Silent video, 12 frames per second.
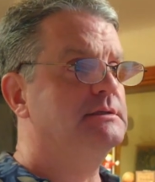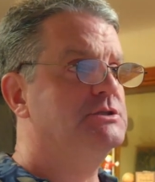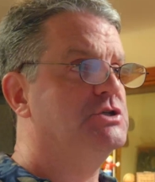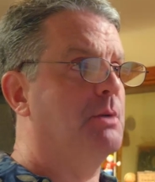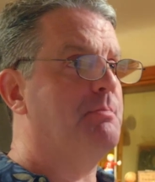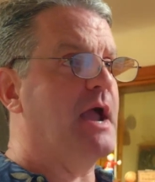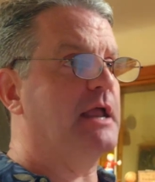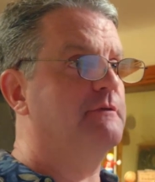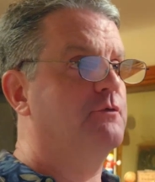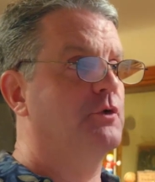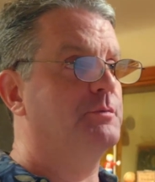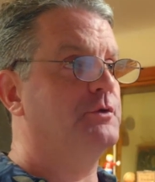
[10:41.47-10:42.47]
jump back and
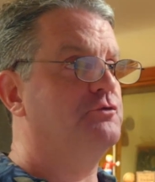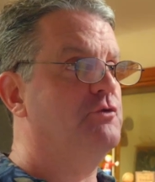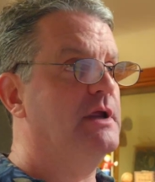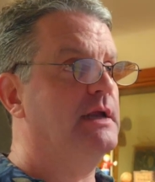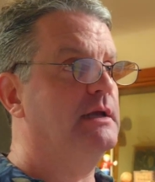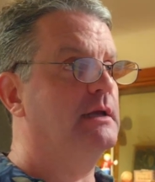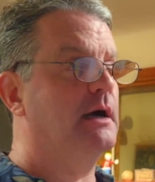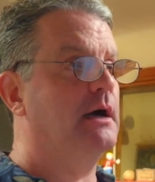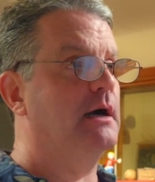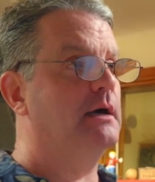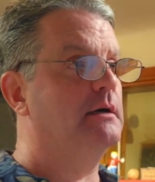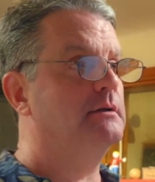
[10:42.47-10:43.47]
forth between
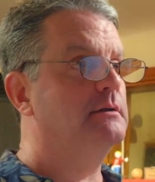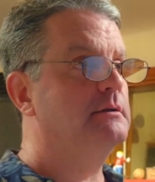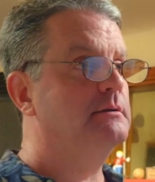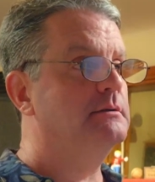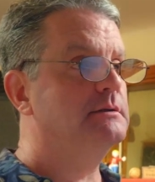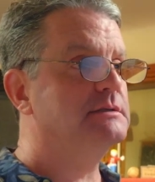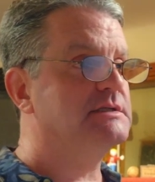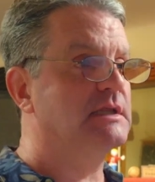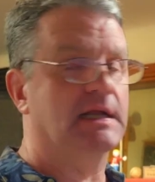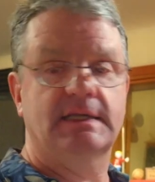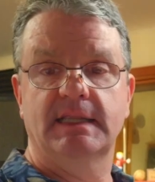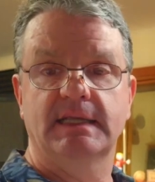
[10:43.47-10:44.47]

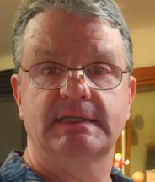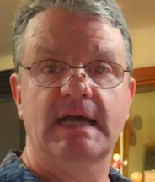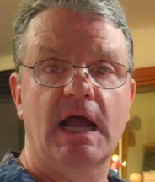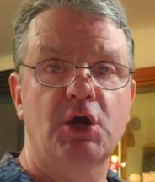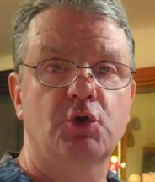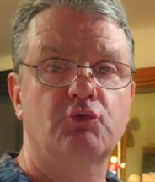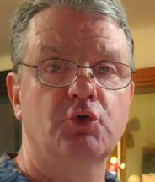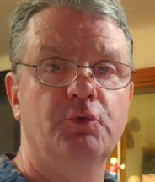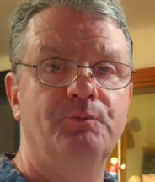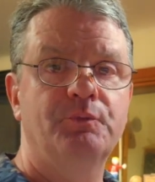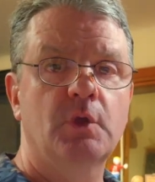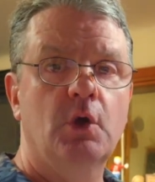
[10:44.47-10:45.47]
selecting the entire
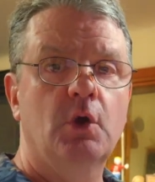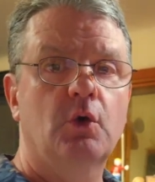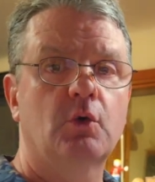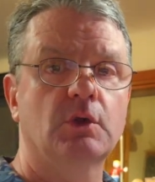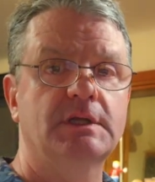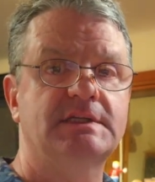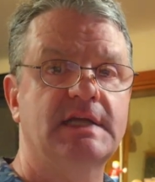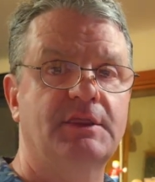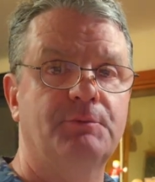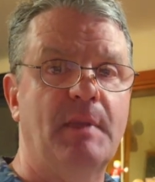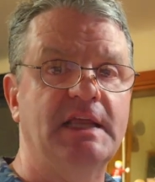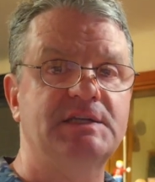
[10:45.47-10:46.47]
group, or let's say
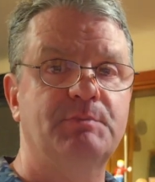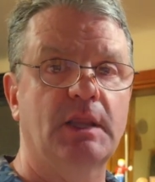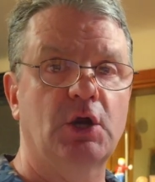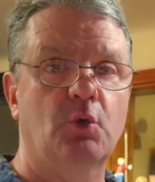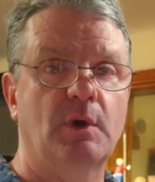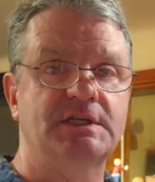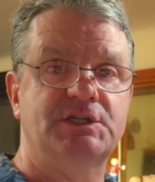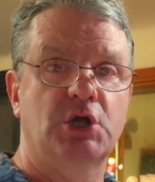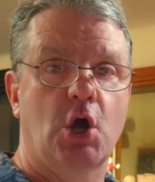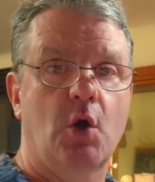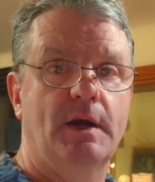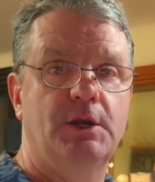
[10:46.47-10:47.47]
the bass player wants to
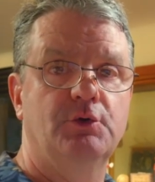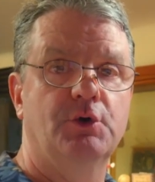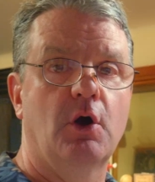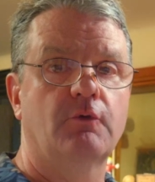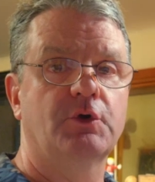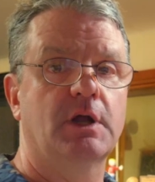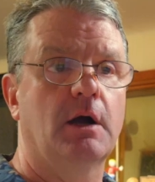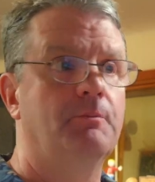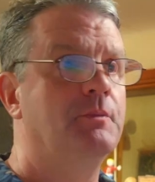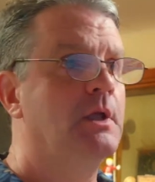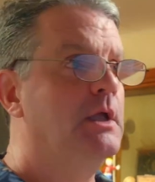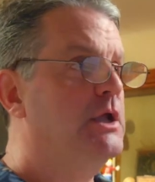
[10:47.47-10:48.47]
go in and do an
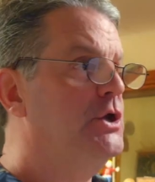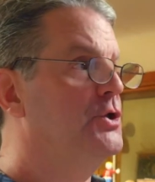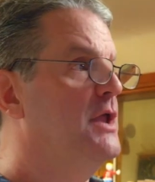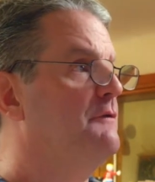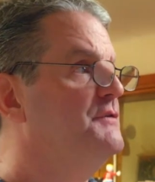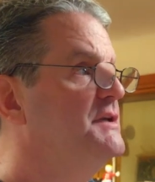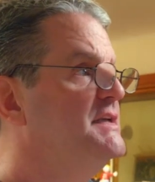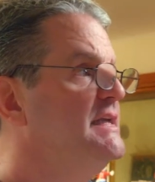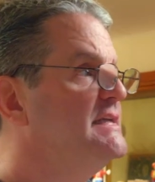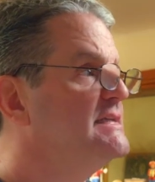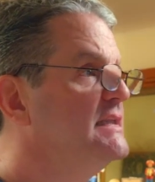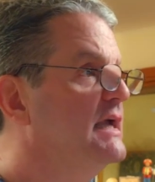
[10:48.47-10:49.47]
overdub. You don't have to
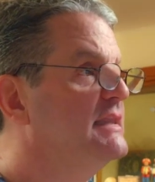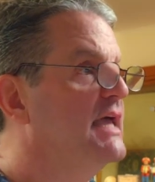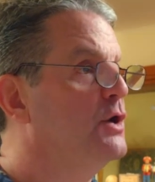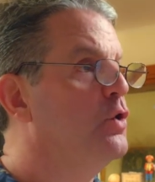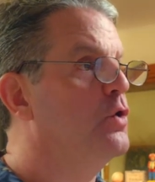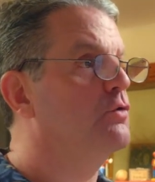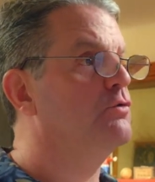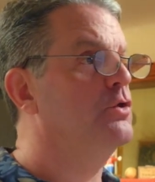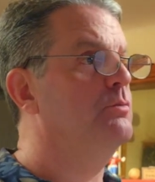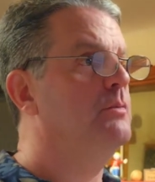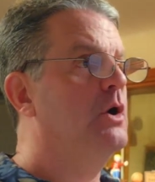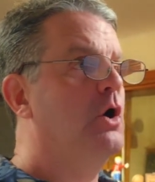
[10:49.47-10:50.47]
deselect that whole
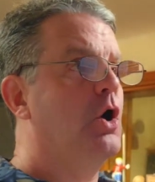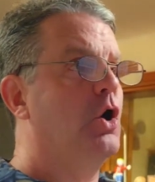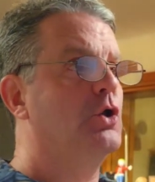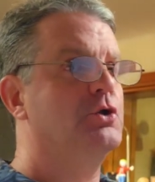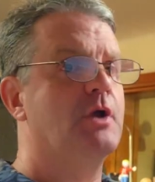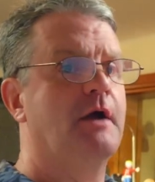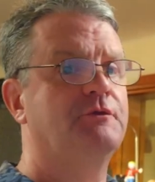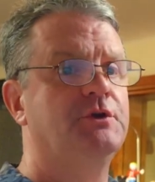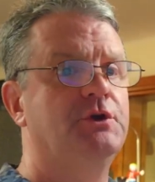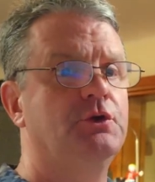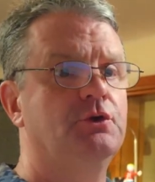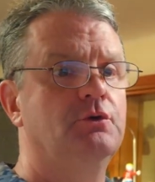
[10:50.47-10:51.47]
group. All you have to
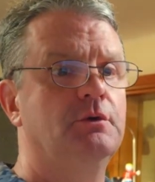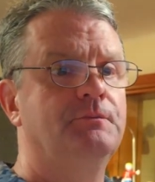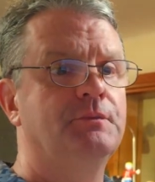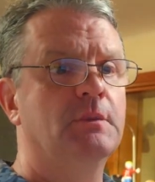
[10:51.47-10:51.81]
do